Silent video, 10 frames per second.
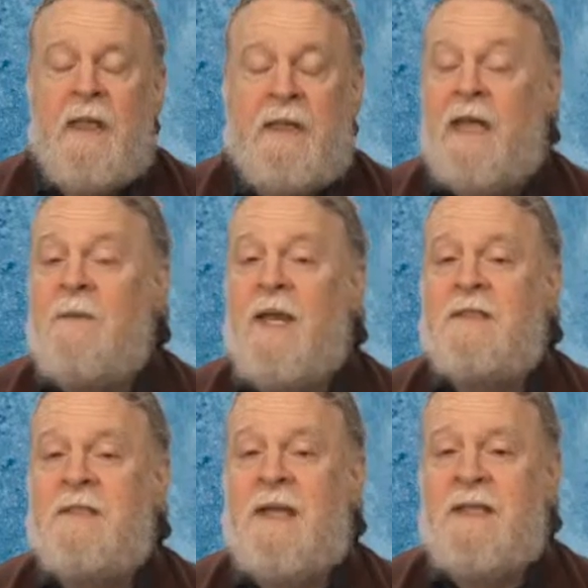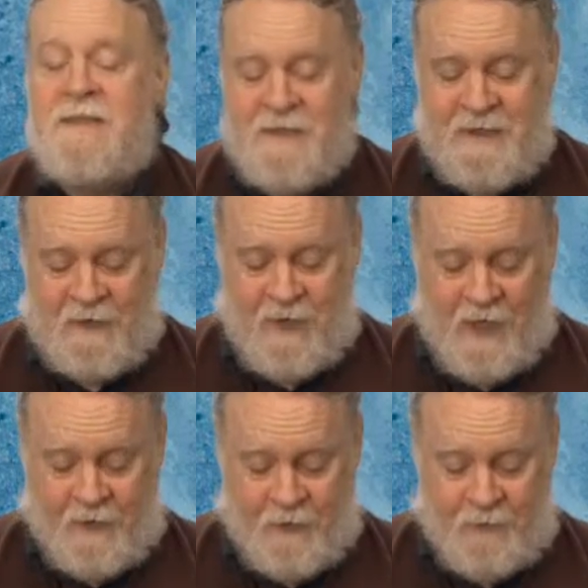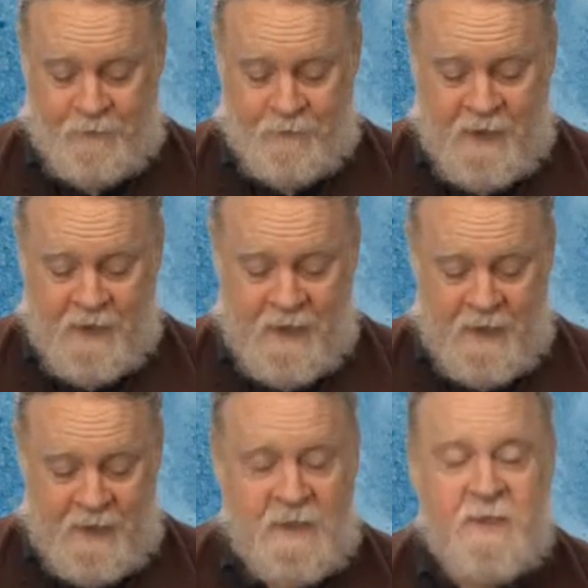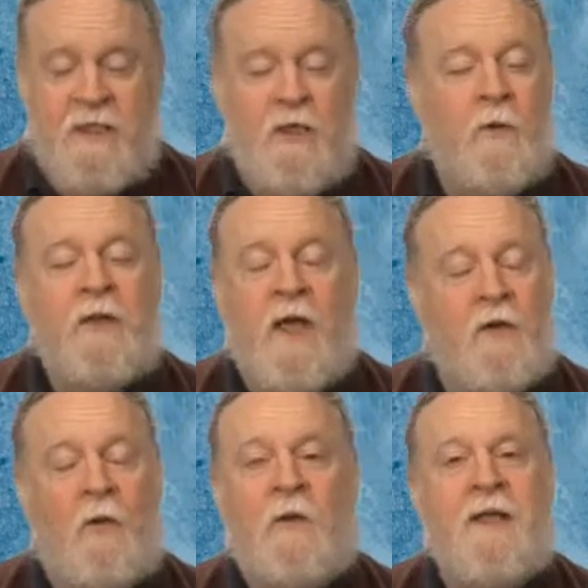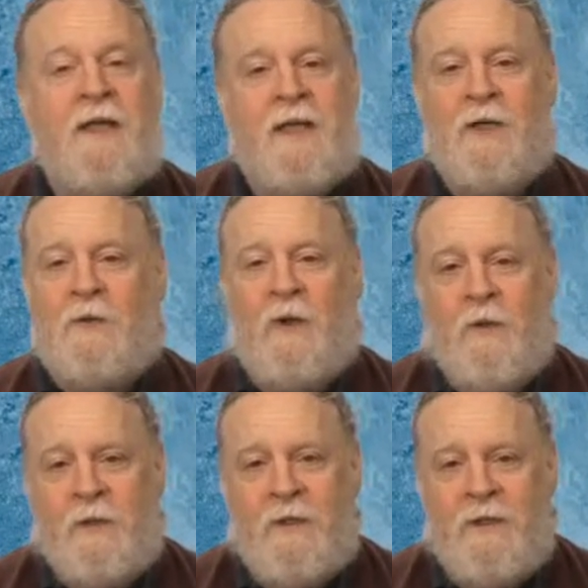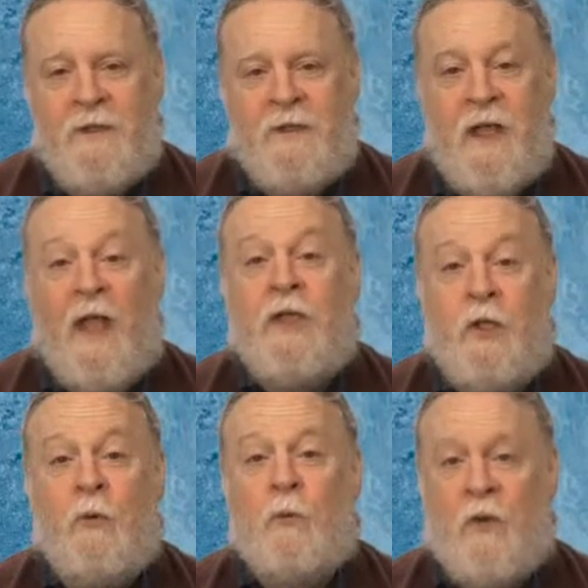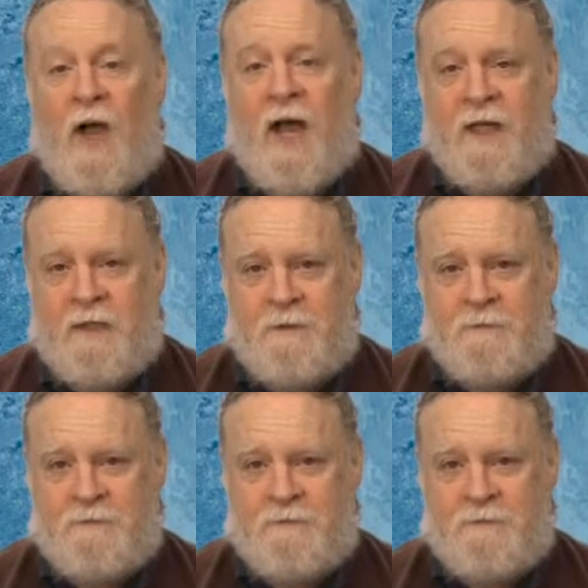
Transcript: getting back to Nancy Salgado, Nancy, you are not only a hero, you rock.